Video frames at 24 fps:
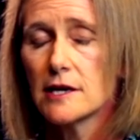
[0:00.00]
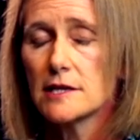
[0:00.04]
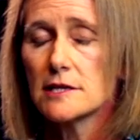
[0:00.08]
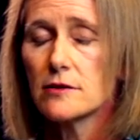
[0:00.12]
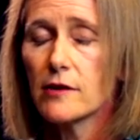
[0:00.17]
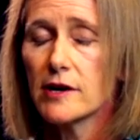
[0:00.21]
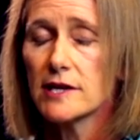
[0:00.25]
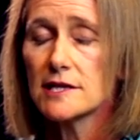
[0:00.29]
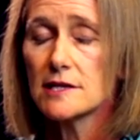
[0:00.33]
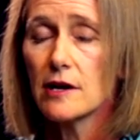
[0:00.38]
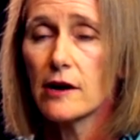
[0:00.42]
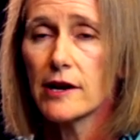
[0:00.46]

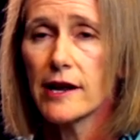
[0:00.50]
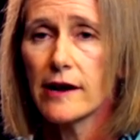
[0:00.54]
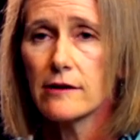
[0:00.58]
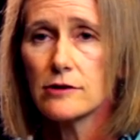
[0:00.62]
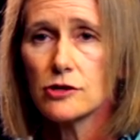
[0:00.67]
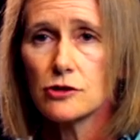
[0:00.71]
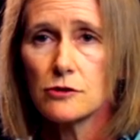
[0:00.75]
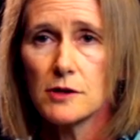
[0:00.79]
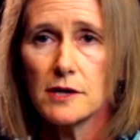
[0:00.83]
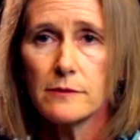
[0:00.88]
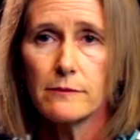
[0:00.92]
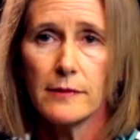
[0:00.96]
So I sought
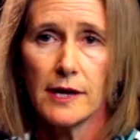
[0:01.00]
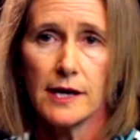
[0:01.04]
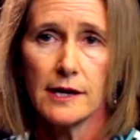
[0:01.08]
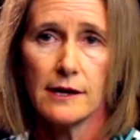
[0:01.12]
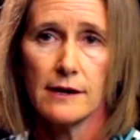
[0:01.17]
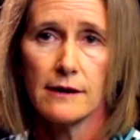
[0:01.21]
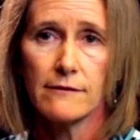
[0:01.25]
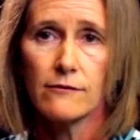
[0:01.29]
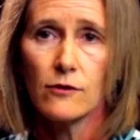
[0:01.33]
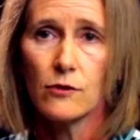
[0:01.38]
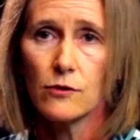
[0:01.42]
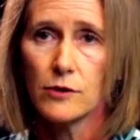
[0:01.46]
out treatment,
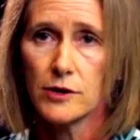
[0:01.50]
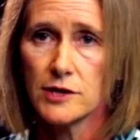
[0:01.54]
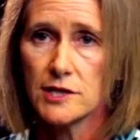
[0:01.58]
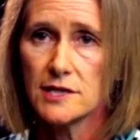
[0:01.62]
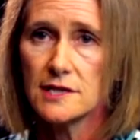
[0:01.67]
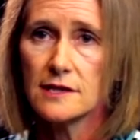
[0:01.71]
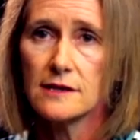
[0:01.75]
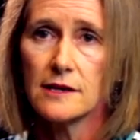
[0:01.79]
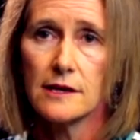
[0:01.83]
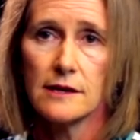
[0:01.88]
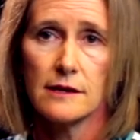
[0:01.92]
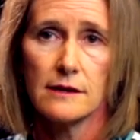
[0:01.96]
and of
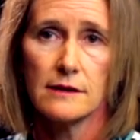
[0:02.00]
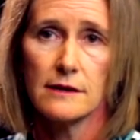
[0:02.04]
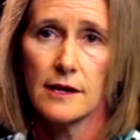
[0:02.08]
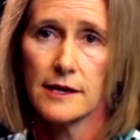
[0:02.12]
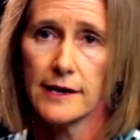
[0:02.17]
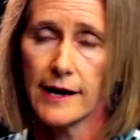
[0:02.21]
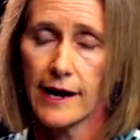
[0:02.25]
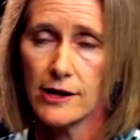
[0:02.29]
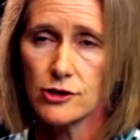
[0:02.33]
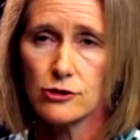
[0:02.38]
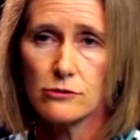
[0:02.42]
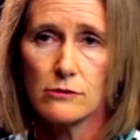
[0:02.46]
course, the, the
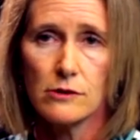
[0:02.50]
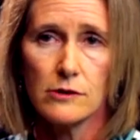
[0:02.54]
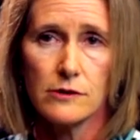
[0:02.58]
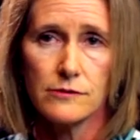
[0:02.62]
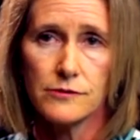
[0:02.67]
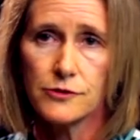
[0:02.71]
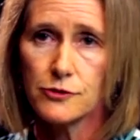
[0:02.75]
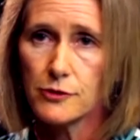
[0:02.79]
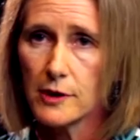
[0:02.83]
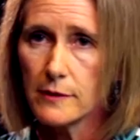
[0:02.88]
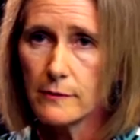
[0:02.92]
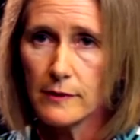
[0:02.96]

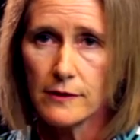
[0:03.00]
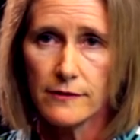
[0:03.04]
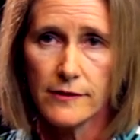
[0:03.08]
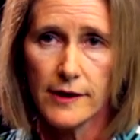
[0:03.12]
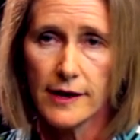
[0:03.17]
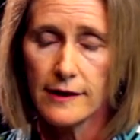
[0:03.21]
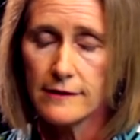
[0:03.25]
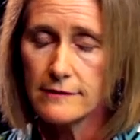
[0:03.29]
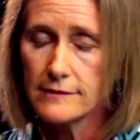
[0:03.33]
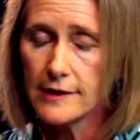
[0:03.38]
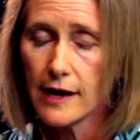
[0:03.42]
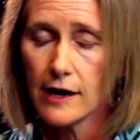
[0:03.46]
natural treatment
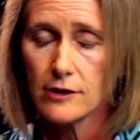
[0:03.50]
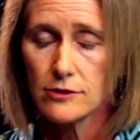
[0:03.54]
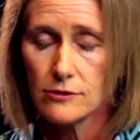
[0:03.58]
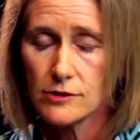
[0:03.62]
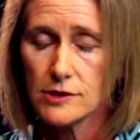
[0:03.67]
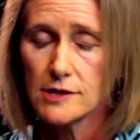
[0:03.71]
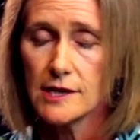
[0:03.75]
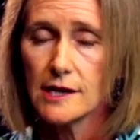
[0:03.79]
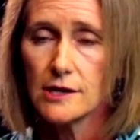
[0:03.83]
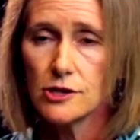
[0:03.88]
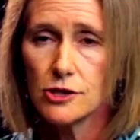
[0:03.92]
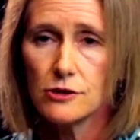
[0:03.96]
that
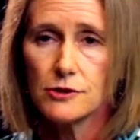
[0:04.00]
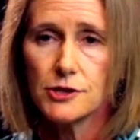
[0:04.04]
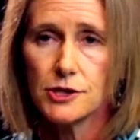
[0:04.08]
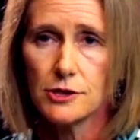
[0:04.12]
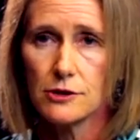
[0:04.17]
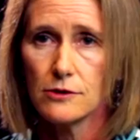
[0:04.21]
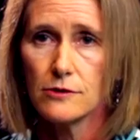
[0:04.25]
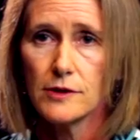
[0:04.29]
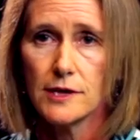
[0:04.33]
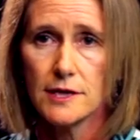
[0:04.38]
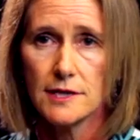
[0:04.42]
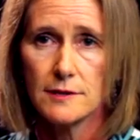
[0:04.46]
doctors send you
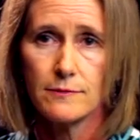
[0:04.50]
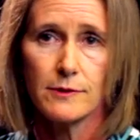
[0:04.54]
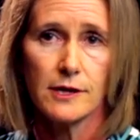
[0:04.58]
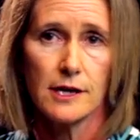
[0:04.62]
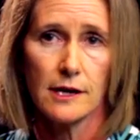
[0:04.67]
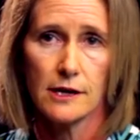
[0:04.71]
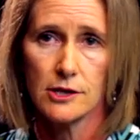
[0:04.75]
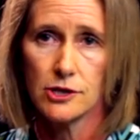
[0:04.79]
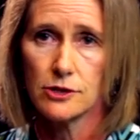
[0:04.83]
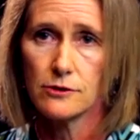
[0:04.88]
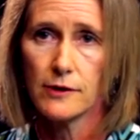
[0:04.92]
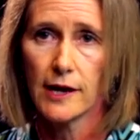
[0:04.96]
to is
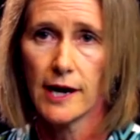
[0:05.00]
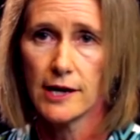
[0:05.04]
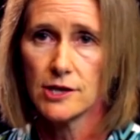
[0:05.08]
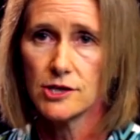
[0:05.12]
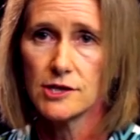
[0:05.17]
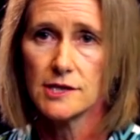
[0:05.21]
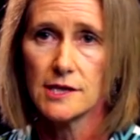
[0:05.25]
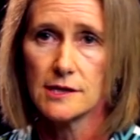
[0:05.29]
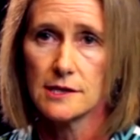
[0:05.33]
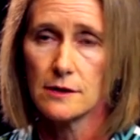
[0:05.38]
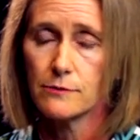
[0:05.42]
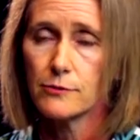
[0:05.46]
because you're
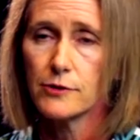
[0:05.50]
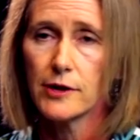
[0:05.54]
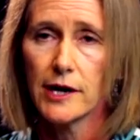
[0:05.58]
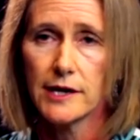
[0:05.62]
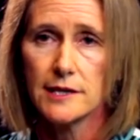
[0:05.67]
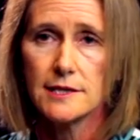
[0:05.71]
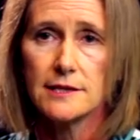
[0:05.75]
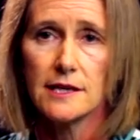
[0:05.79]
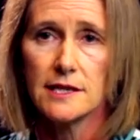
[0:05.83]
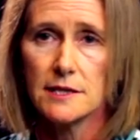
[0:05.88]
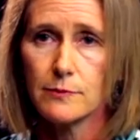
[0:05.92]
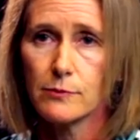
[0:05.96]
anxious and
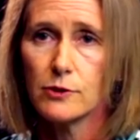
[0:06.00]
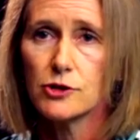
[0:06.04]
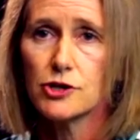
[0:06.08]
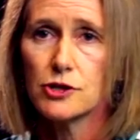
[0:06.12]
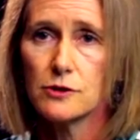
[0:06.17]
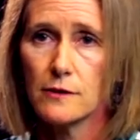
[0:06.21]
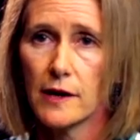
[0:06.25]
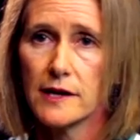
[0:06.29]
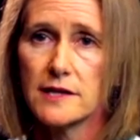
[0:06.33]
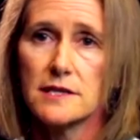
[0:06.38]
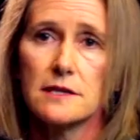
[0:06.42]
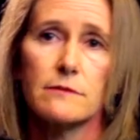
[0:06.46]
depressed, let's
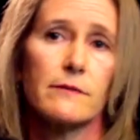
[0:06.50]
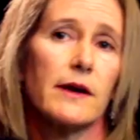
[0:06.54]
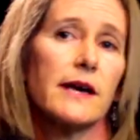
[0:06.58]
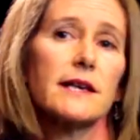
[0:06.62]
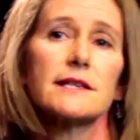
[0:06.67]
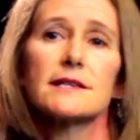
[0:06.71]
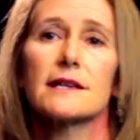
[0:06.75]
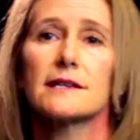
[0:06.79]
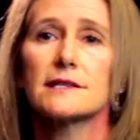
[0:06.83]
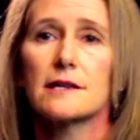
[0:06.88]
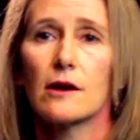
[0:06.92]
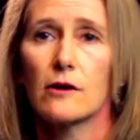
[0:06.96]
put you on some
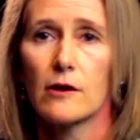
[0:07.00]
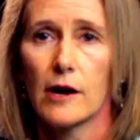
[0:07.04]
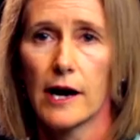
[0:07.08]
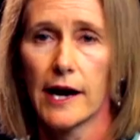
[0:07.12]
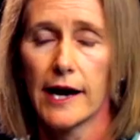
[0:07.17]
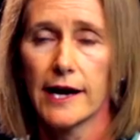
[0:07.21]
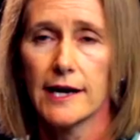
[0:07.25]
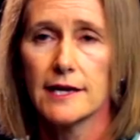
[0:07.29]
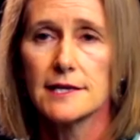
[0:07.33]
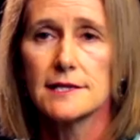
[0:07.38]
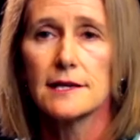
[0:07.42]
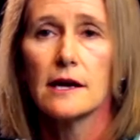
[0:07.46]
S S
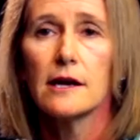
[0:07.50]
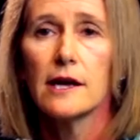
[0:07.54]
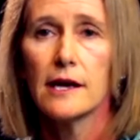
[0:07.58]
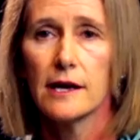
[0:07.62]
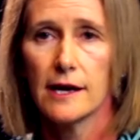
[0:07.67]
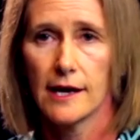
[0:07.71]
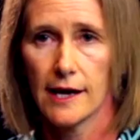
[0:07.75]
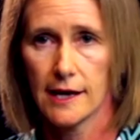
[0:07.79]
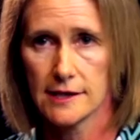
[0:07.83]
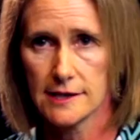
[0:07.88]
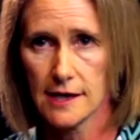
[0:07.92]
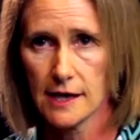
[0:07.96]
R Is,
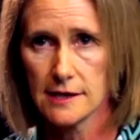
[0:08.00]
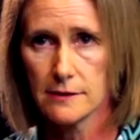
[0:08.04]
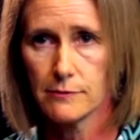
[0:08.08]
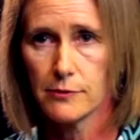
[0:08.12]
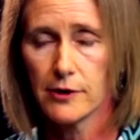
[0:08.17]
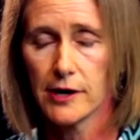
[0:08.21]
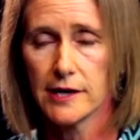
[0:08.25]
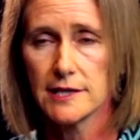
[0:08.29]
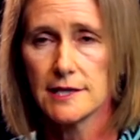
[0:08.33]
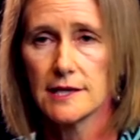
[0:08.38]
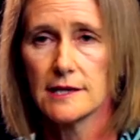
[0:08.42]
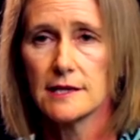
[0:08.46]

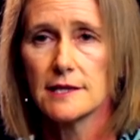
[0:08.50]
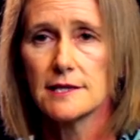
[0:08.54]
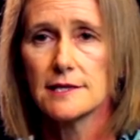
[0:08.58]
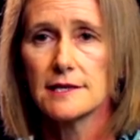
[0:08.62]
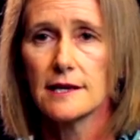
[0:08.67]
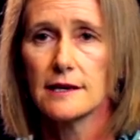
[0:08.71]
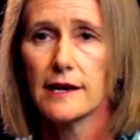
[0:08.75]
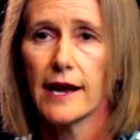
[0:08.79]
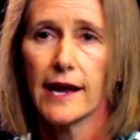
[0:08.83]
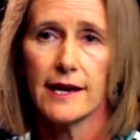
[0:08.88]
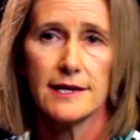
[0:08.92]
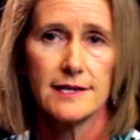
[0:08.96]

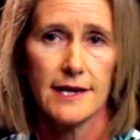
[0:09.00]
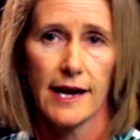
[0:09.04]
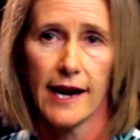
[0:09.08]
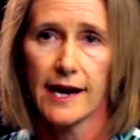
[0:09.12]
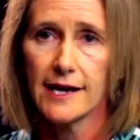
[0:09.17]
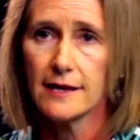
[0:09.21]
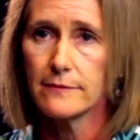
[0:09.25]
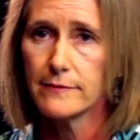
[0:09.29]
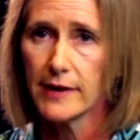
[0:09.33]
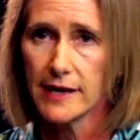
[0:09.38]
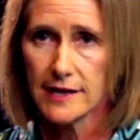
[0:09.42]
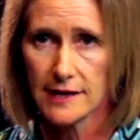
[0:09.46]
antidepressants, and
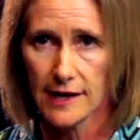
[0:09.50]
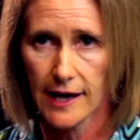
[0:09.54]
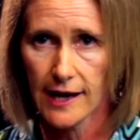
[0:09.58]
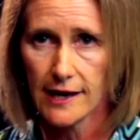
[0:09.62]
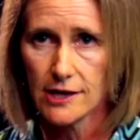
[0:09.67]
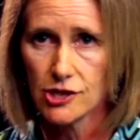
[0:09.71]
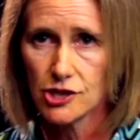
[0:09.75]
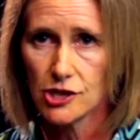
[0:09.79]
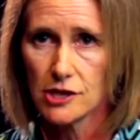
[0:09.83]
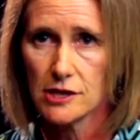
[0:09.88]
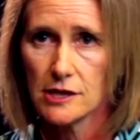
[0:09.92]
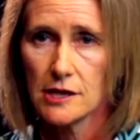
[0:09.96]
anxiety
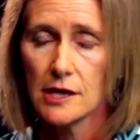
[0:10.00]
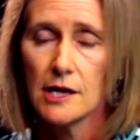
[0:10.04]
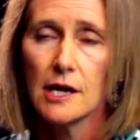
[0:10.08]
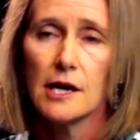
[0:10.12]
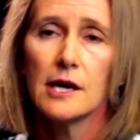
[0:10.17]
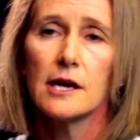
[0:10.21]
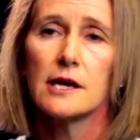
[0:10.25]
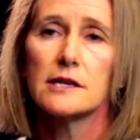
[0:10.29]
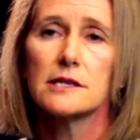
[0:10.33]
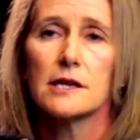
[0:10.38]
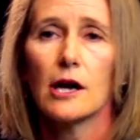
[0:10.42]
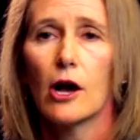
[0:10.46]
medication
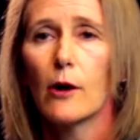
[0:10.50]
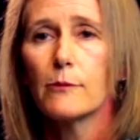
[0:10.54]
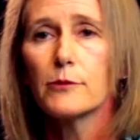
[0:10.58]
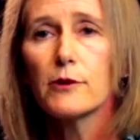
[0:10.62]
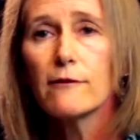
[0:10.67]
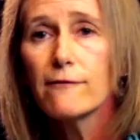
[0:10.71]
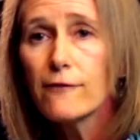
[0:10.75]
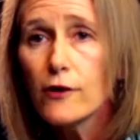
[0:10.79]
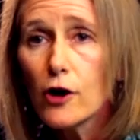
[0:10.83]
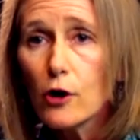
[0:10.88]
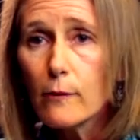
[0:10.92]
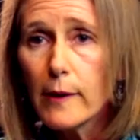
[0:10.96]
to help
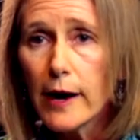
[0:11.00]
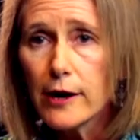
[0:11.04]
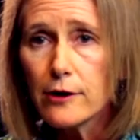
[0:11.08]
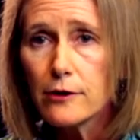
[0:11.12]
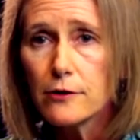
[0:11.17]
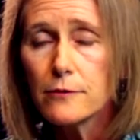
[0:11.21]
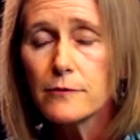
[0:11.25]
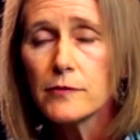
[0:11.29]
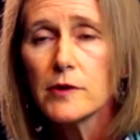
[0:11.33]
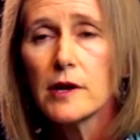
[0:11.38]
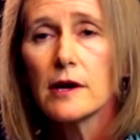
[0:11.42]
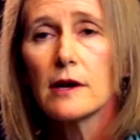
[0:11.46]
you feel
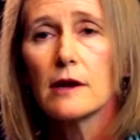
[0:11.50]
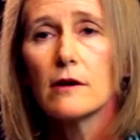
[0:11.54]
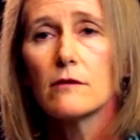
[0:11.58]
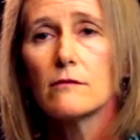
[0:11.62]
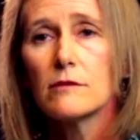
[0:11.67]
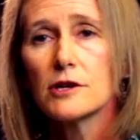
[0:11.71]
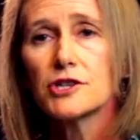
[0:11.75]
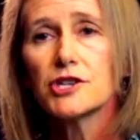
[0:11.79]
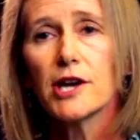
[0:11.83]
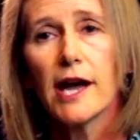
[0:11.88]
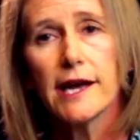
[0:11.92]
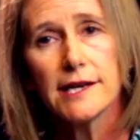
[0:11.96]
better,
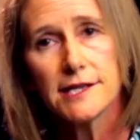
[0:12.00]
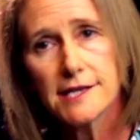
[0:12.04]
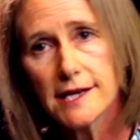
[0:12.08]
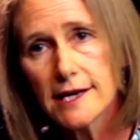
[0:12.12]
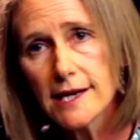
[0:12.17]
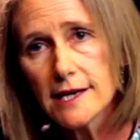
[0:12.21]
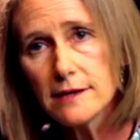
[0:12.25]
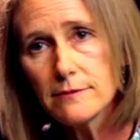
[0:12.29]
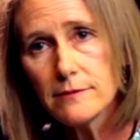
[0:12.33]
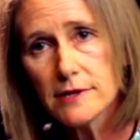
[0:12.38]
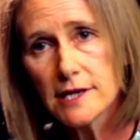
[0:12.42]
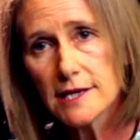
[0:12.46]
which I
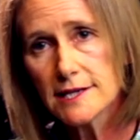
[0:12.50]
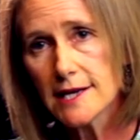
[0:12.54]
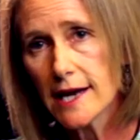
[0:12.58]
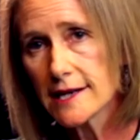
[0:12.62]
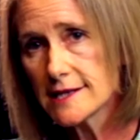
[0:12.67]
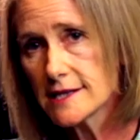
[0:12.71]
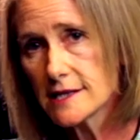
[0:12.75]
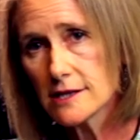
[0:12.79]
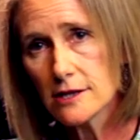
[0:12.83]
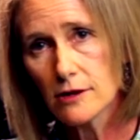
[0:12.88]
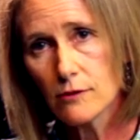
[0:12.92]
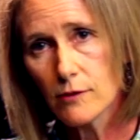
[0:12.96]
did because
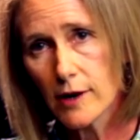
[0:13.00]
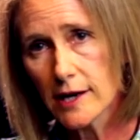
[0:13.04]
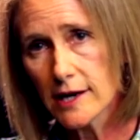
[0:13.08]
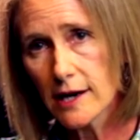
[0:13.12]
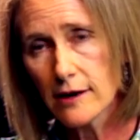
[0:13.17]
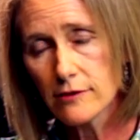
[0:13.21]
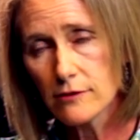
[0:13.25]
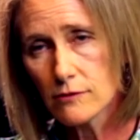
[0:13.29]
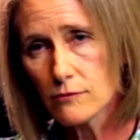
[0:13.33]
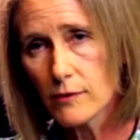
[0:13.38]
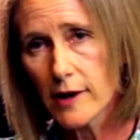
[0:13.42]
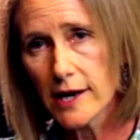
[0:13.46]
I didn't know
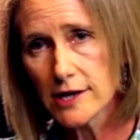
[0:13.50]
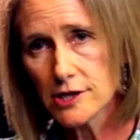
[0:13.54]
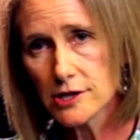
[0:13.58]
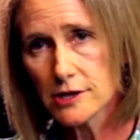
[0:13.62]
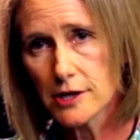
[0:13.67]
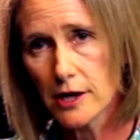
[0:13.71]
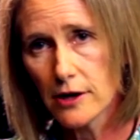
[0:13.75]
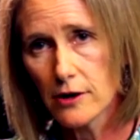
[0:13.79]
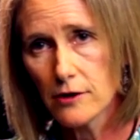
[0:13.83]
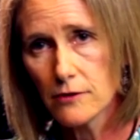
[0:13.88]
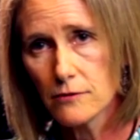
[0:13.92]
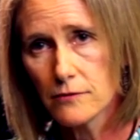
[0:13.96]
any other way
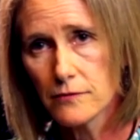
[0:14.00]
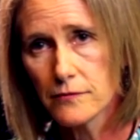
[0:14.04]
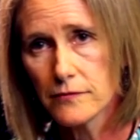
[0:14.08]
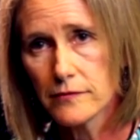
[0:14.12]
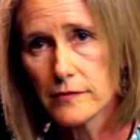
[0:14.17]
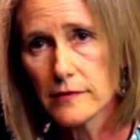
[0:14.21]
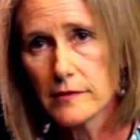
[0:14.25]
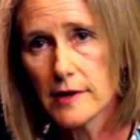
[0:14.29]
to go.